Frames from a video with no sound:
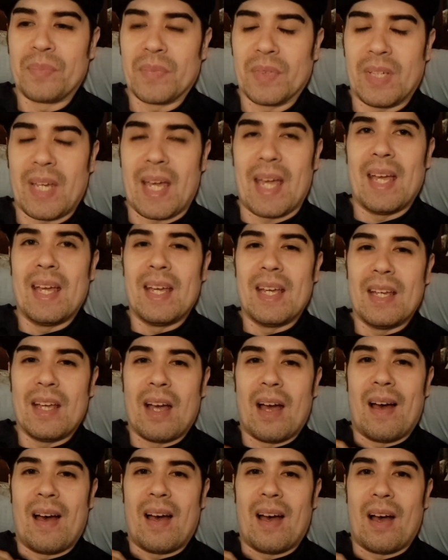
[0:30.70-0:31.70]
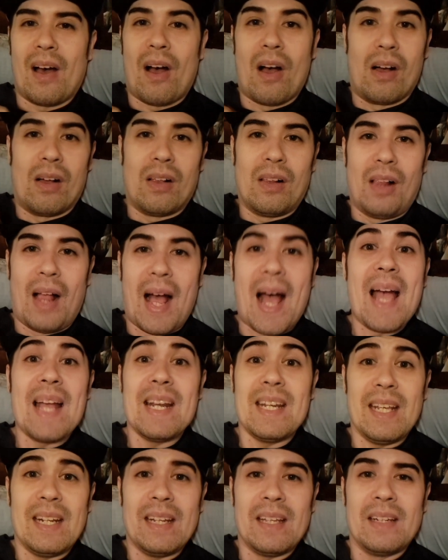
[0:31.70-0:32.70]
Okay, all I
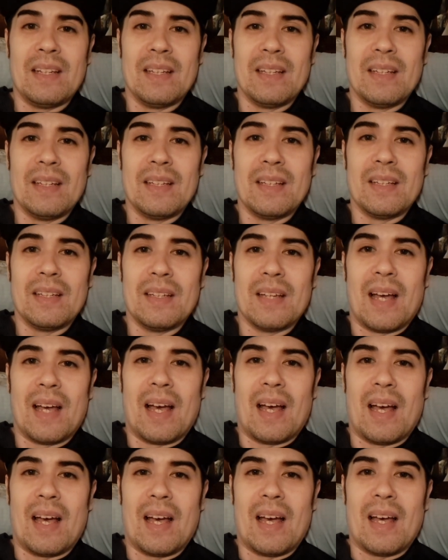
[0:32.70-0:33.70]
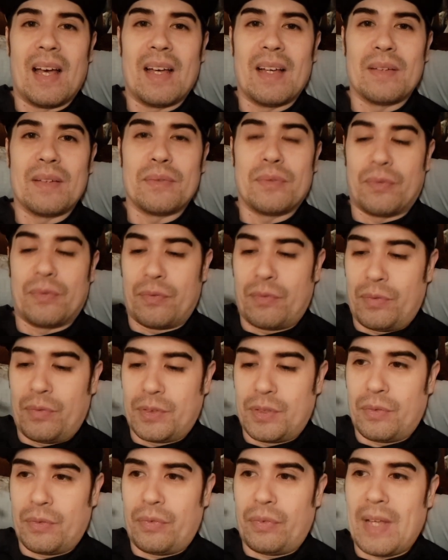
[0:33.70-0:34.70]
needed
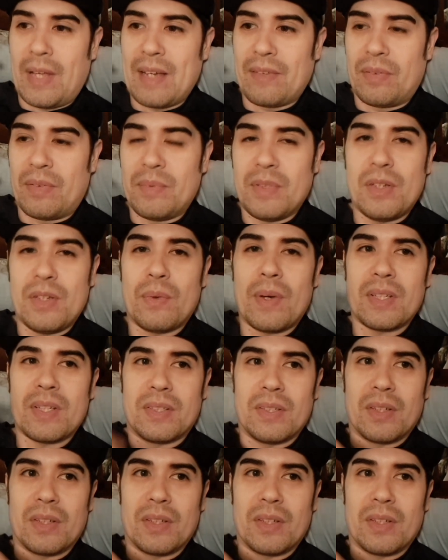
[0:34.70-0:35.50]
to fly from the U.S.